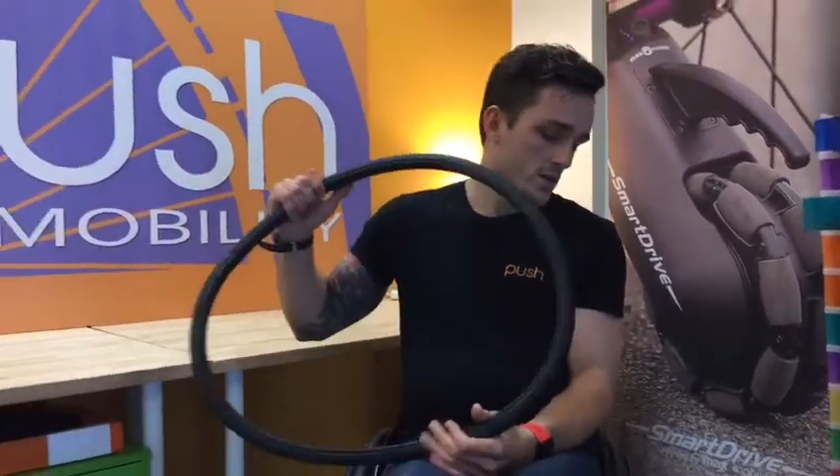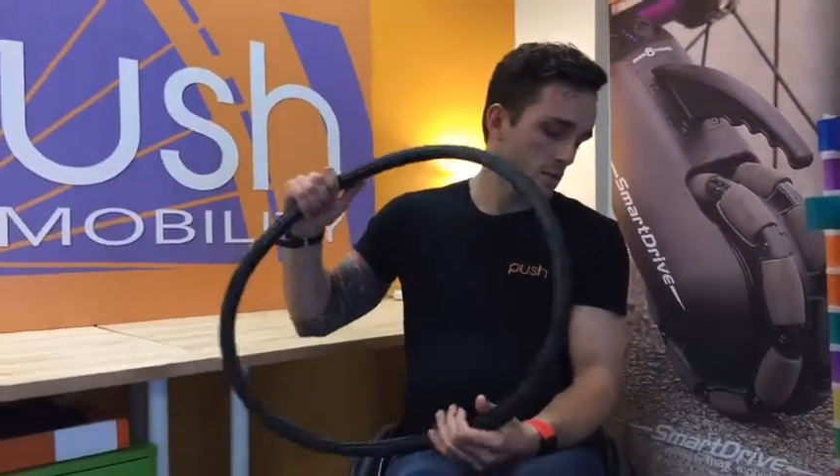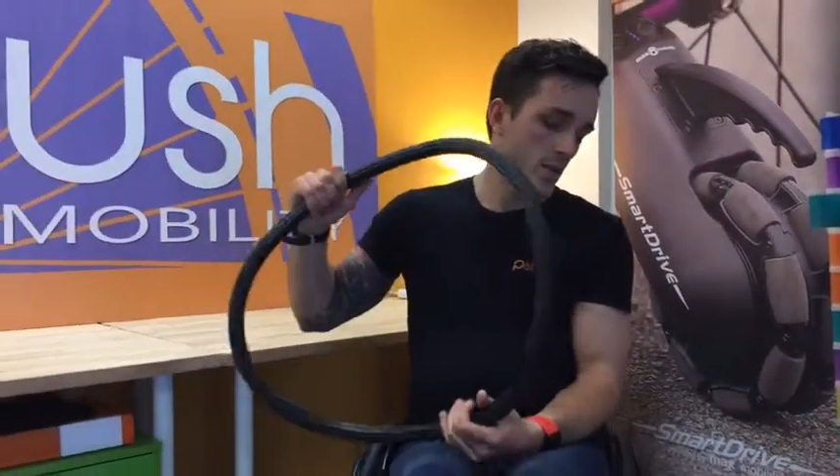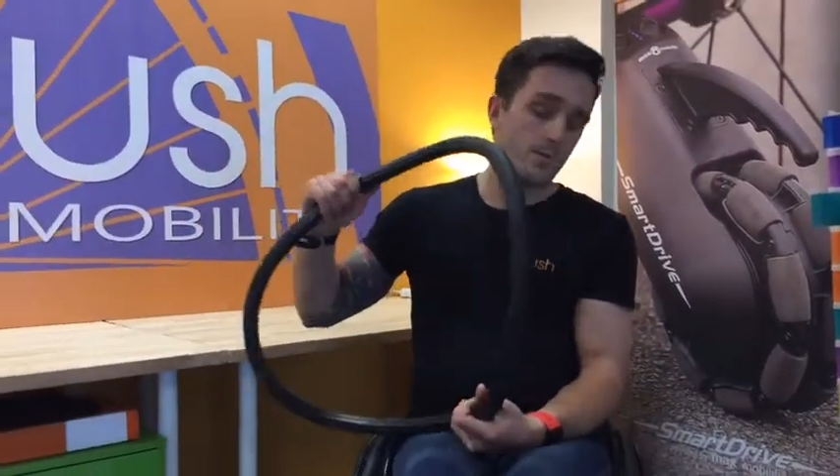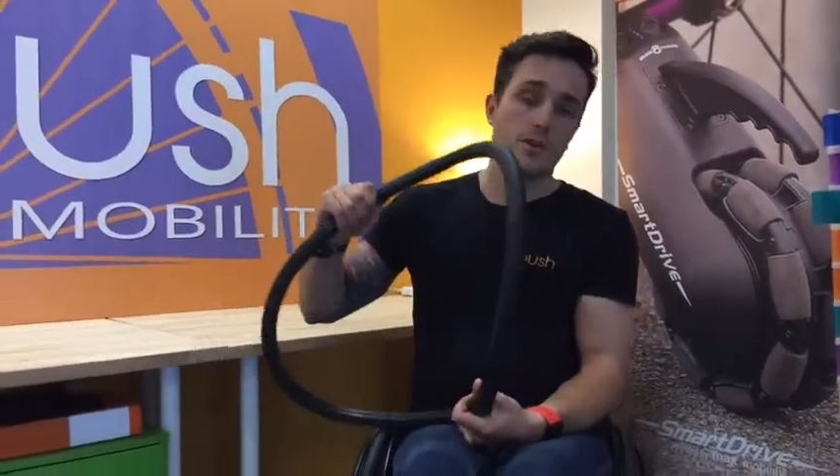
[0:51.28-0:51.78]

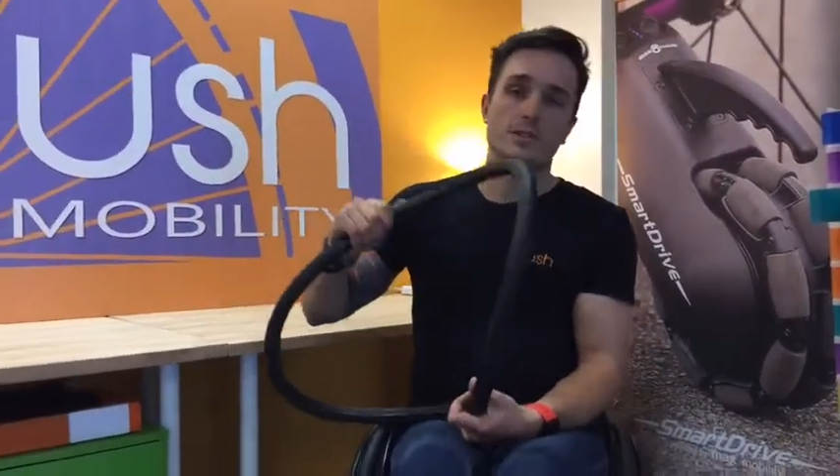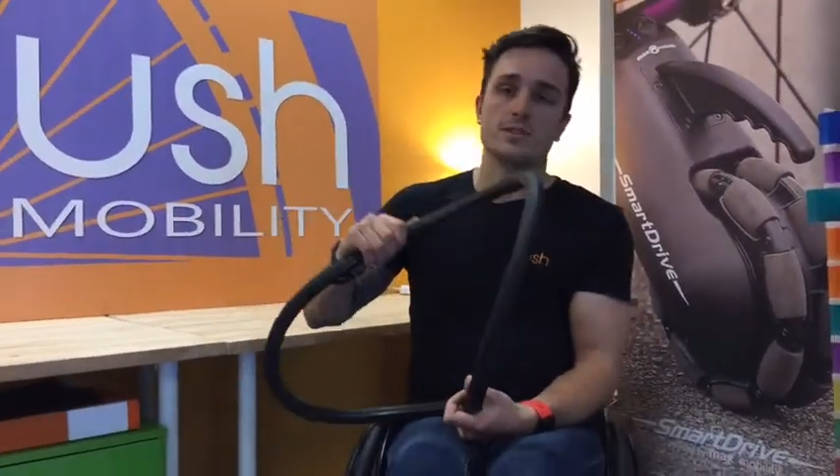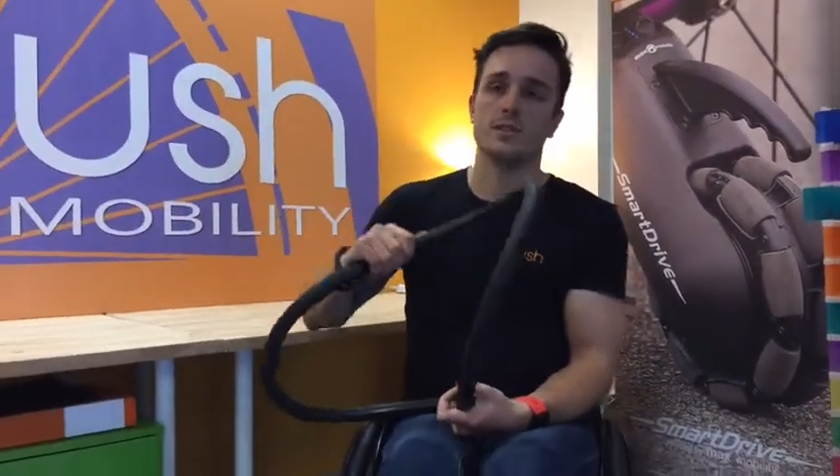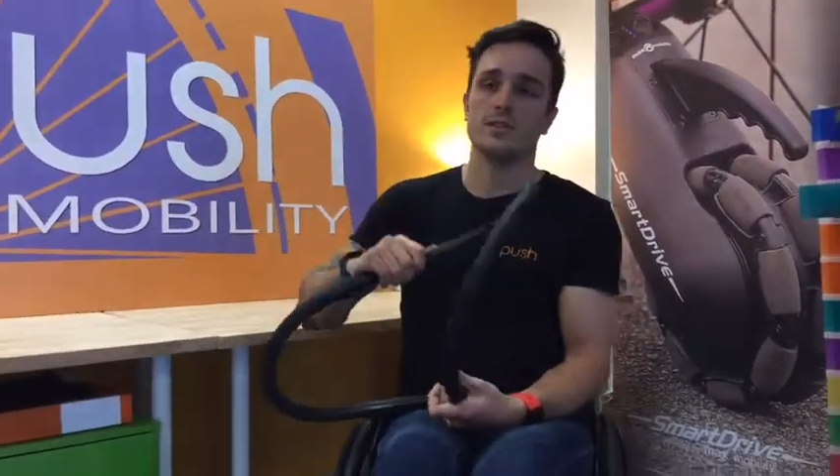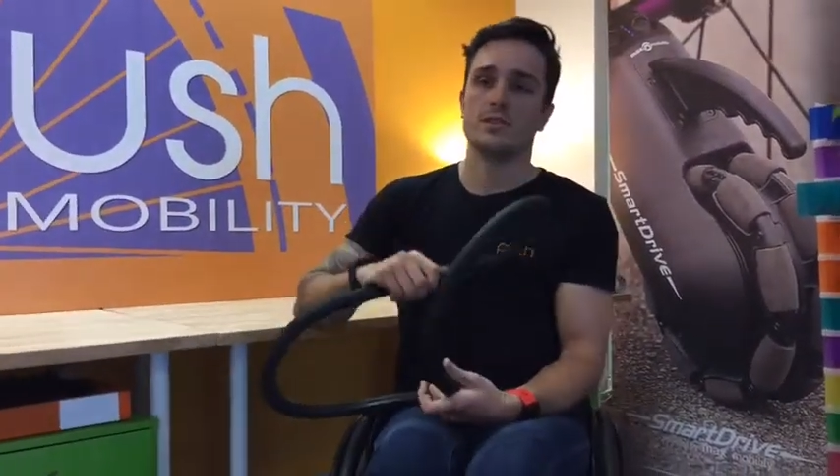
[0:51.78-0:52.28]
Primo
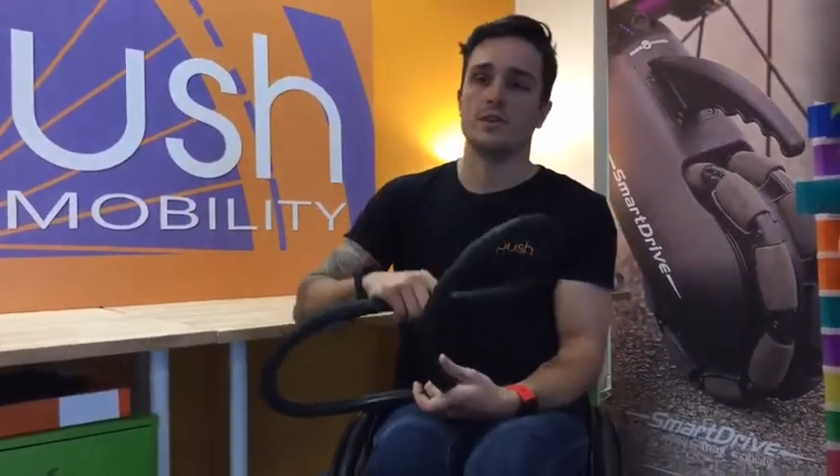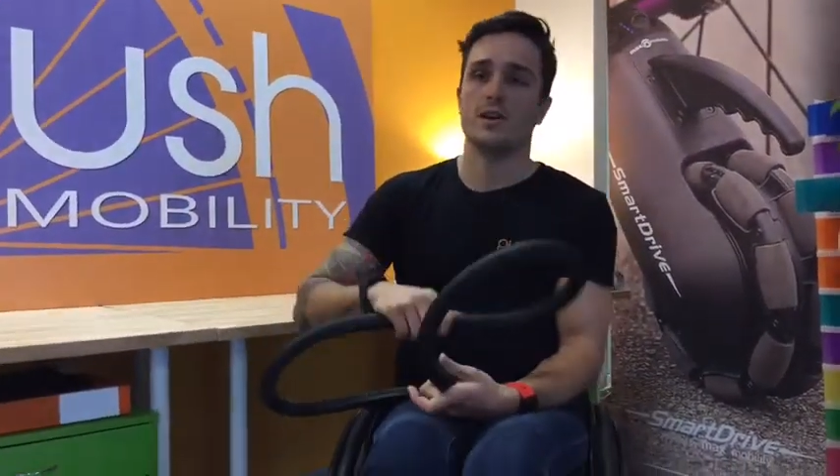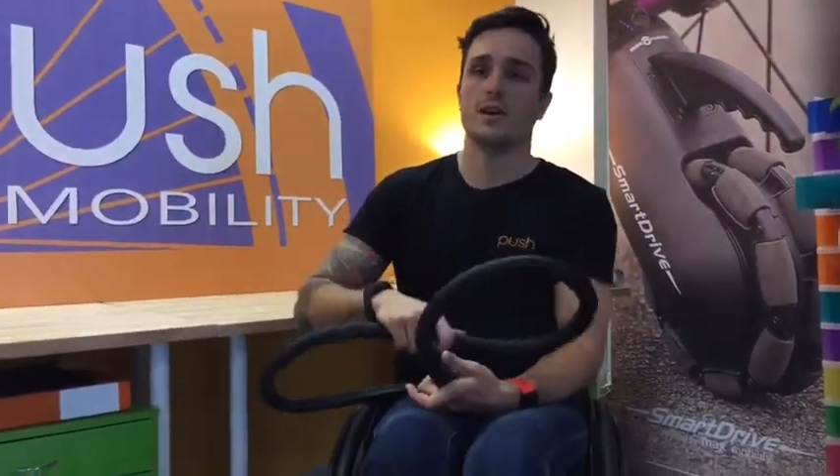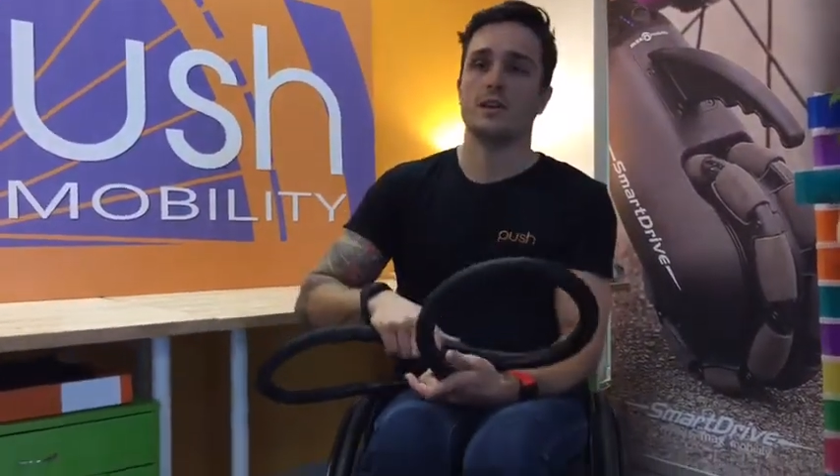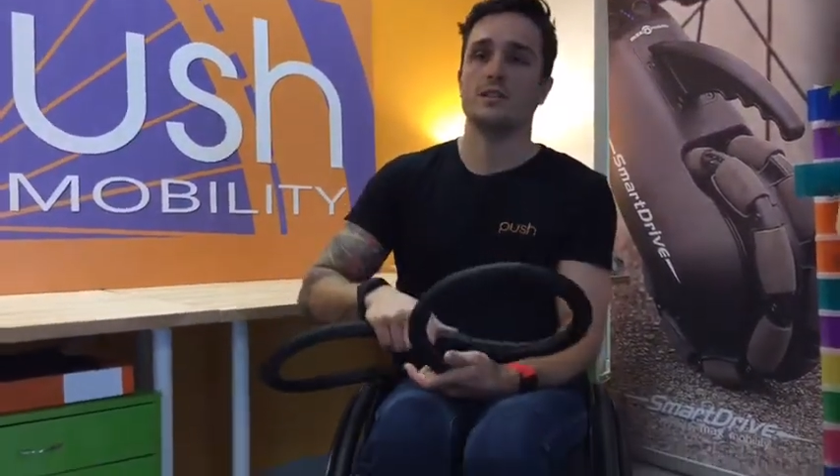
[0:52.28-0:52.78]
solid
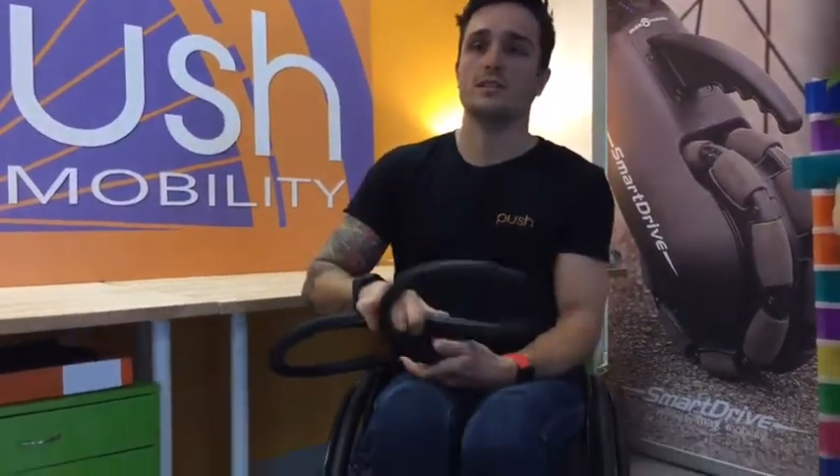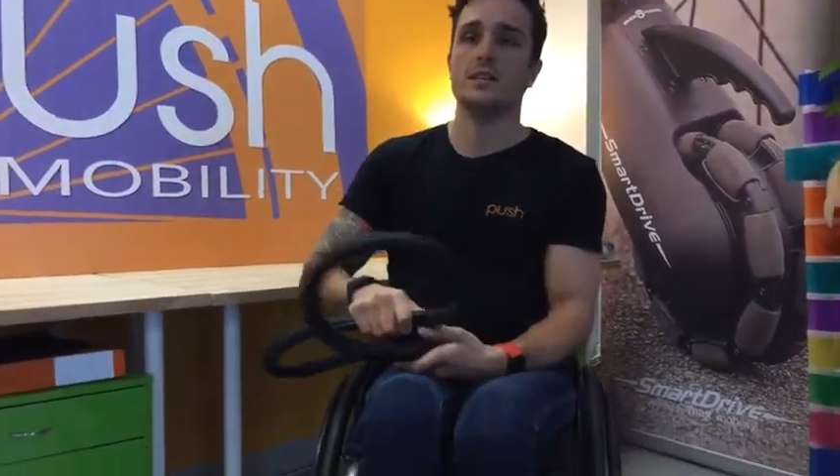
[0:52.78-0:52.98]
tyres